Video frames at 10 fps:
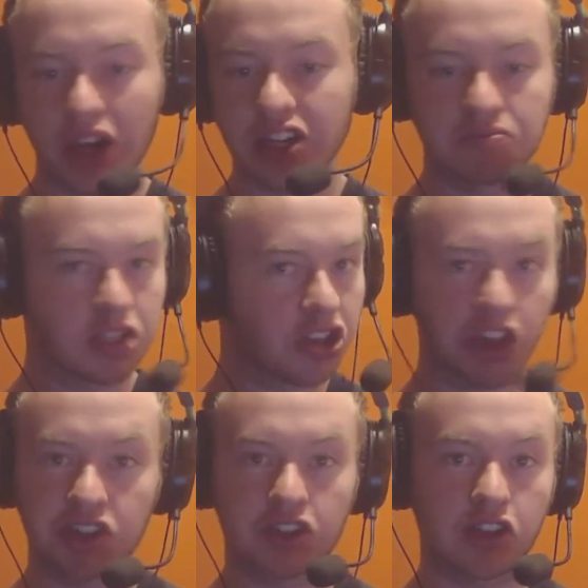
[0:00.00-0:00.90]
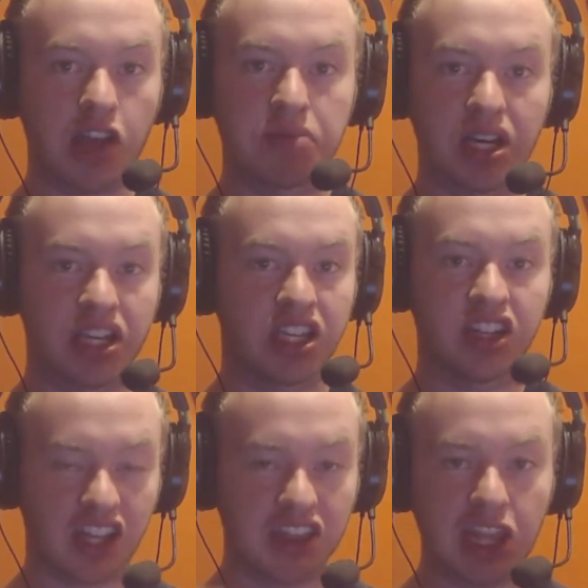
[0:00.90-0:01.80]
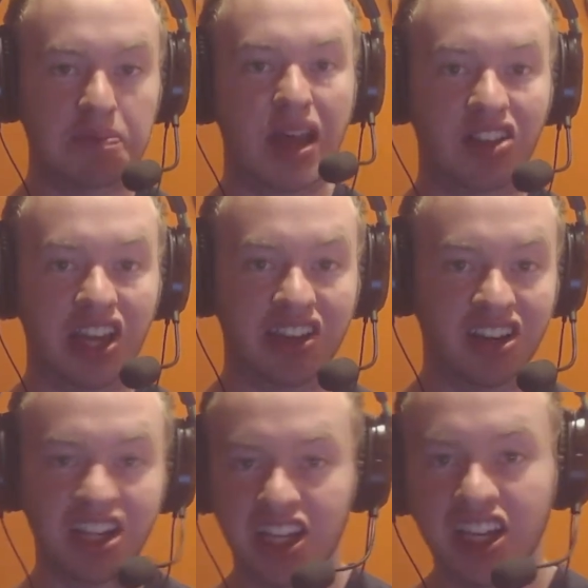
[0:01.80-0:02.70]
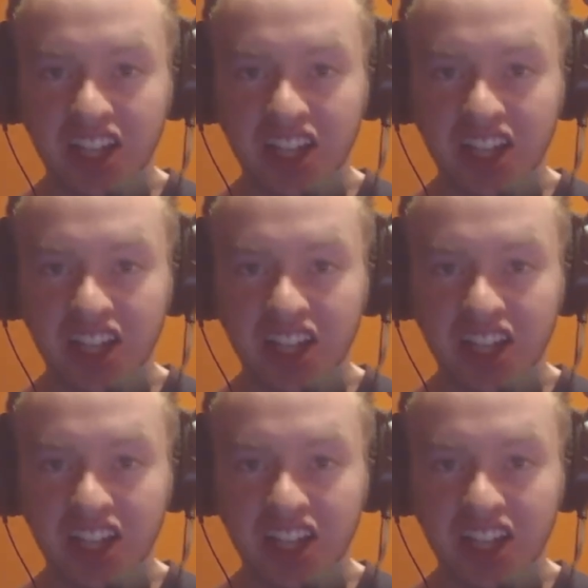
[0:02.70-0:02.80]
and click that subscribe button and hit that bell icon.